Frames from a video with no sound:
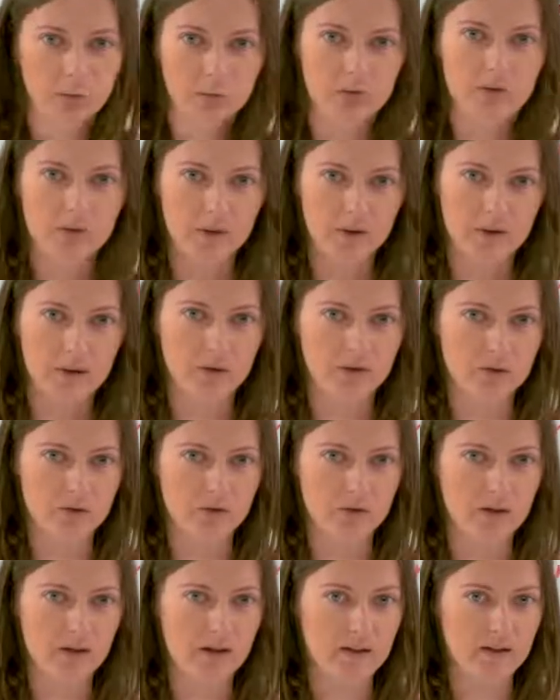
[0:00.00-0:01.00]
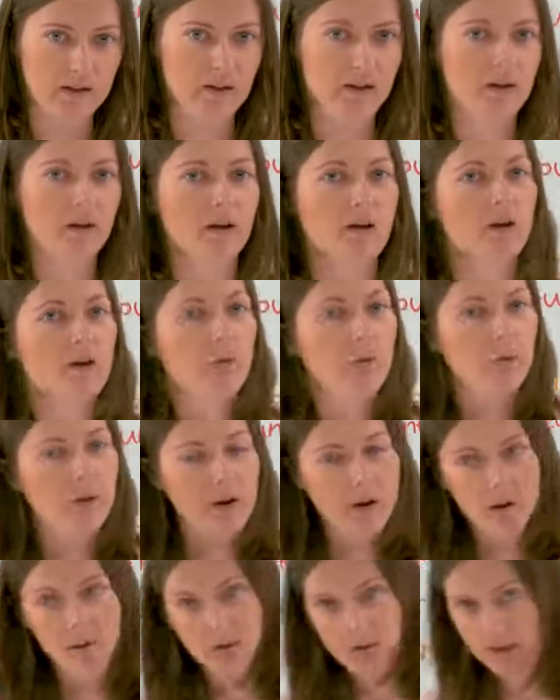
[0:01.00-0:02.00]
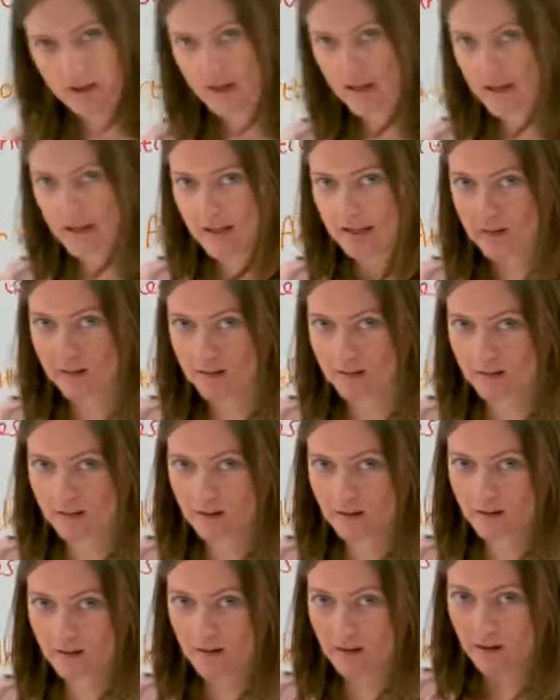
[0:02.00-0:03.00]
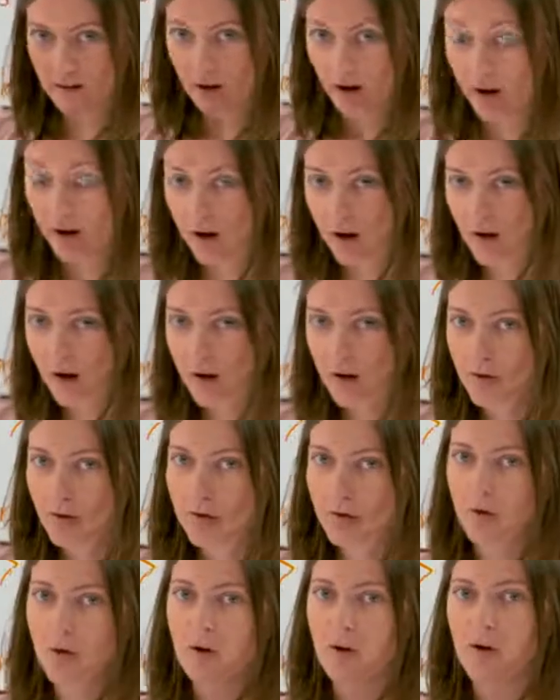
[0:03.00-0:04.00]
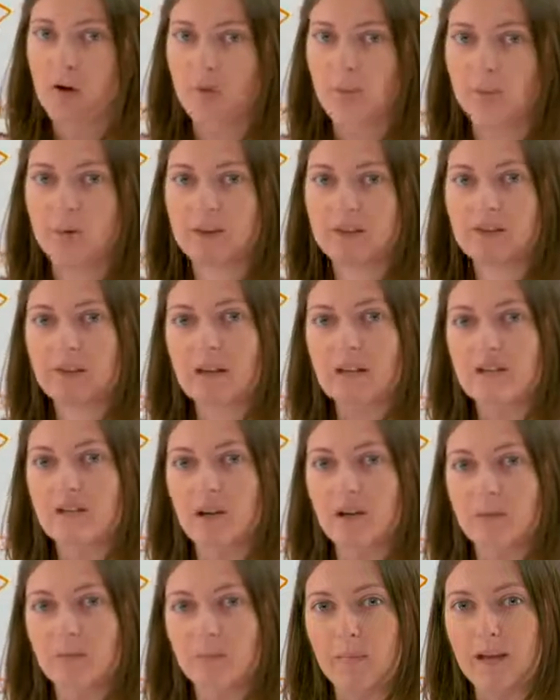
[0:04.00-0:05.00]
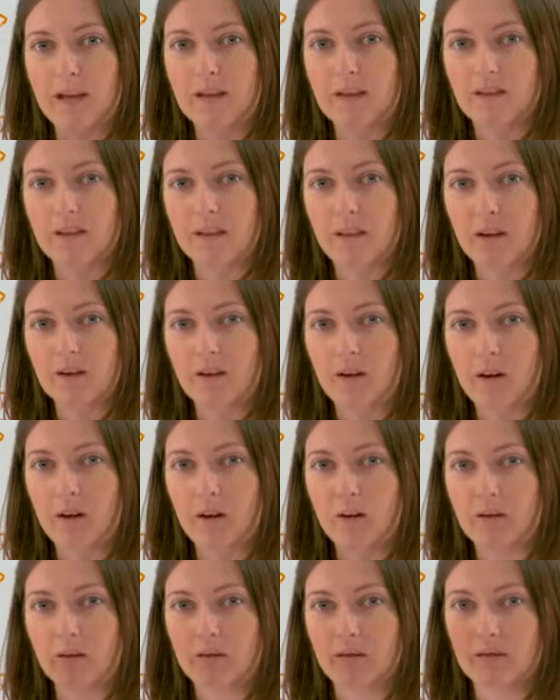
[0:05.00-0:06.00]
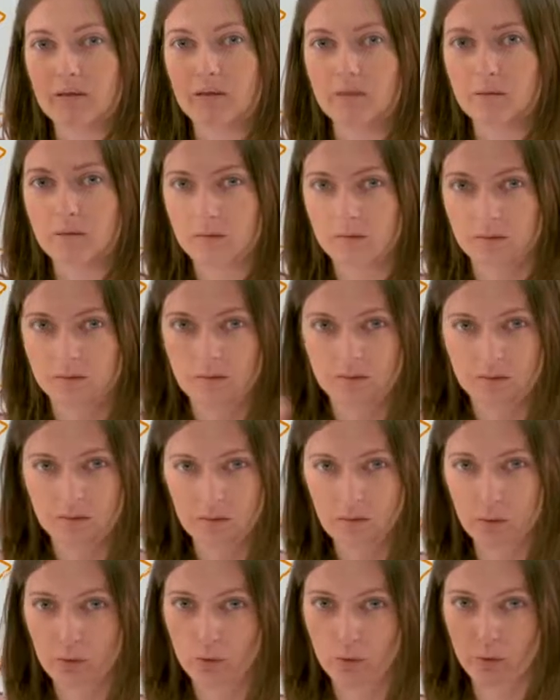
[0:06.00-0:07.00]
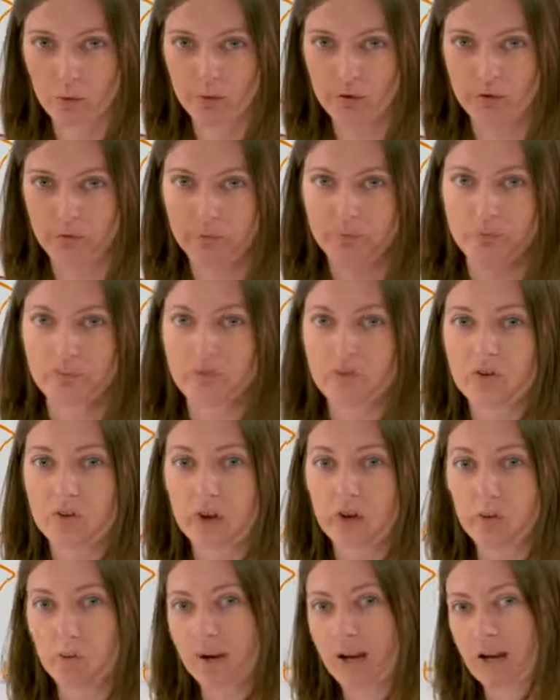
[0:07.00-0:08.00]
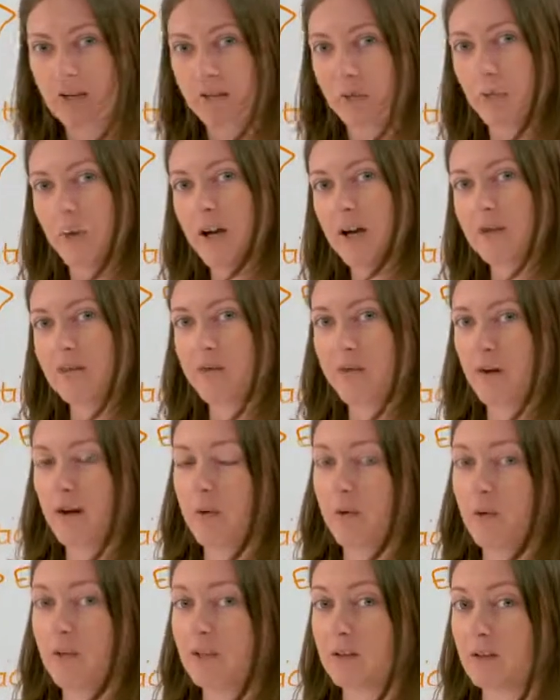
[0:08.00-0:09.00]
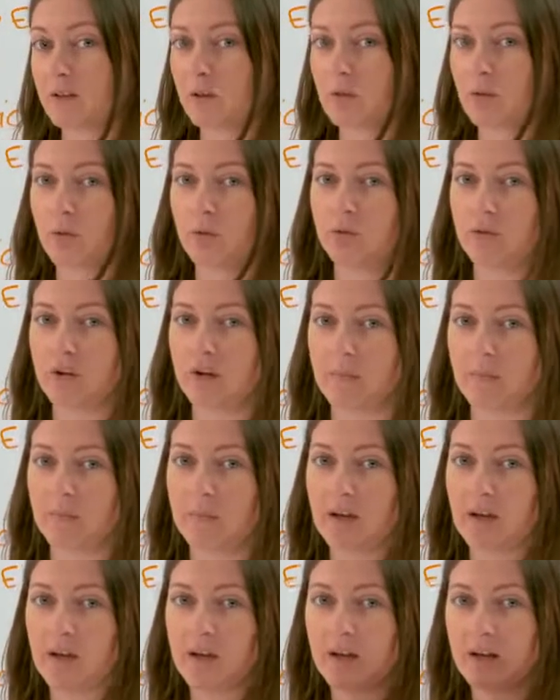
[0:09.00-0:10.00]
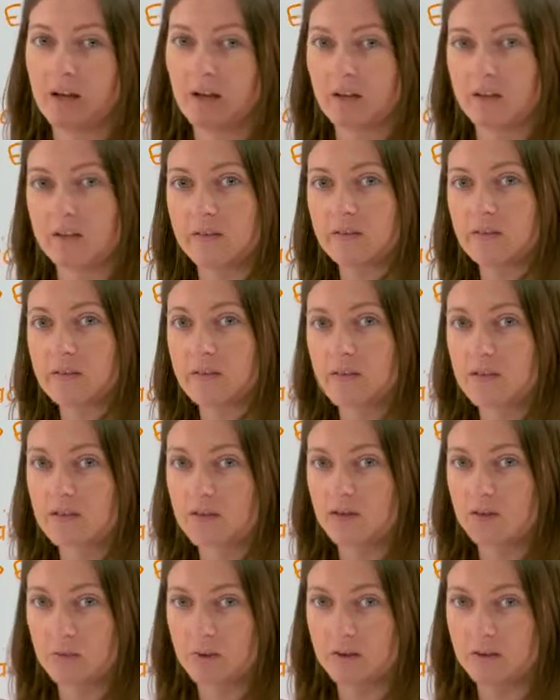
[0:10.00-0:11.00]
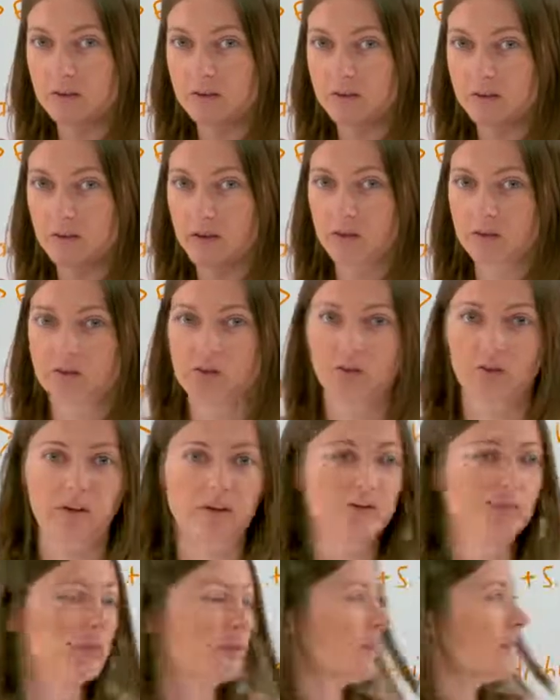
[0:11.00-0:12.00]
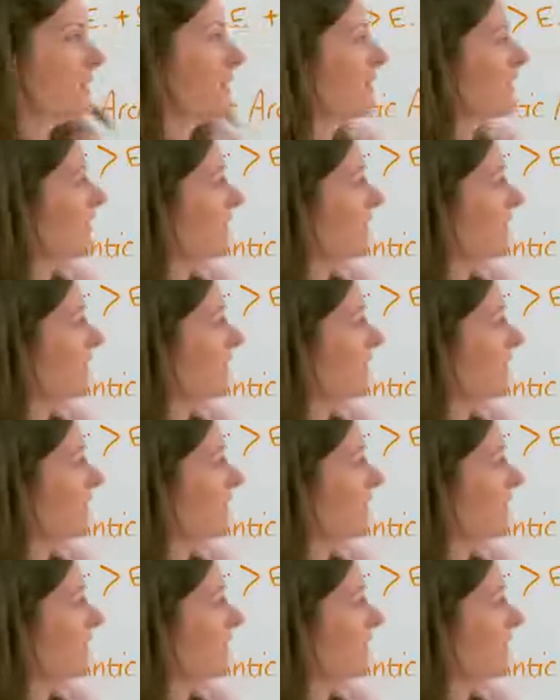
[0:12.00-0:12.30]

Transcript: also a country? Well, they are, but they don't make their own laws. So we have a word for it. We can call them constituent countries. We can